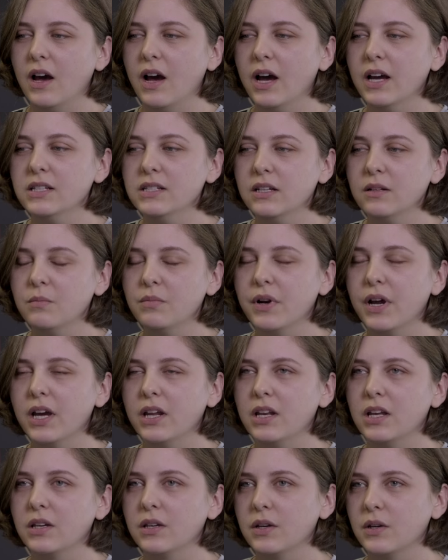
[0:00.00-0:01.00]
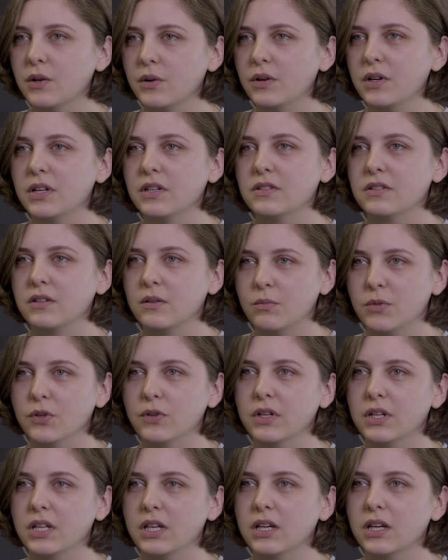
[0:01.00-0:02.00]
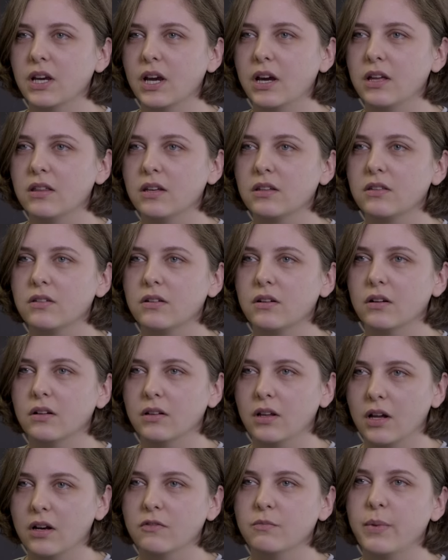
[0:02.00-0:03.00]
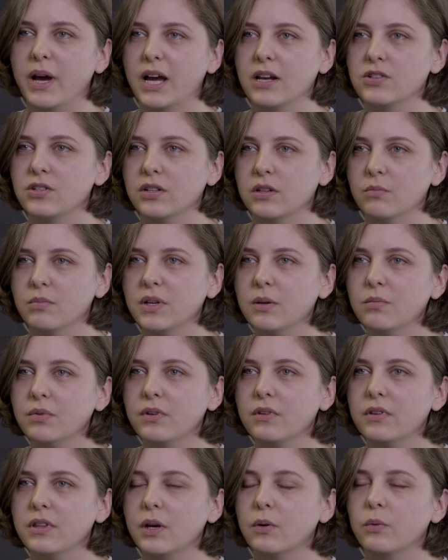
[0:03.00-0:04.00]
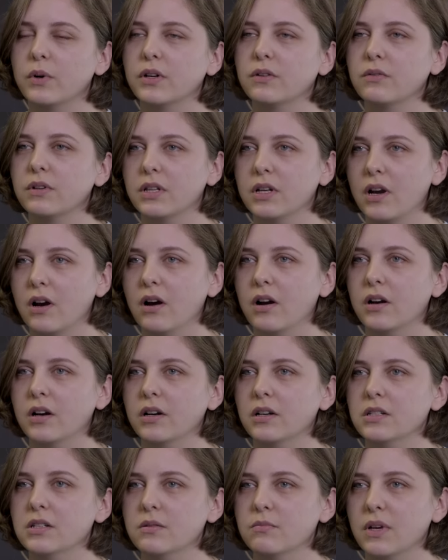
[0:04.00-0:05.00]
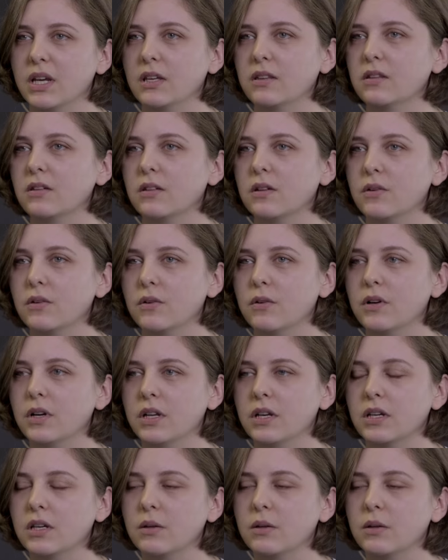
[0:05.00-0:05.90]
I take pride in Concordia's community. I think there are a lot of passionate people that work really hard to make the Concordia